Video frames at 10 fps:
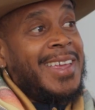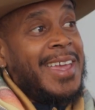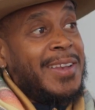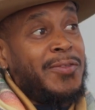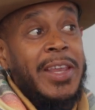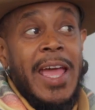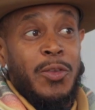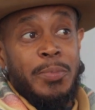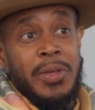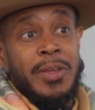in
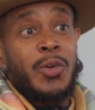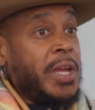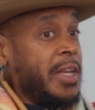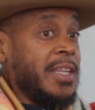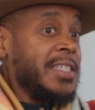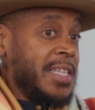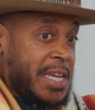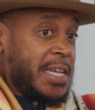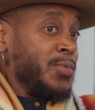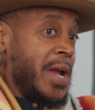philanthropy. Greed is
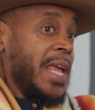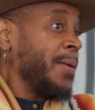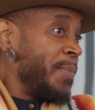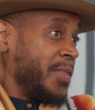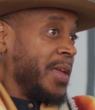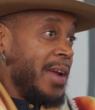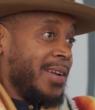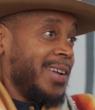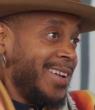right up in there.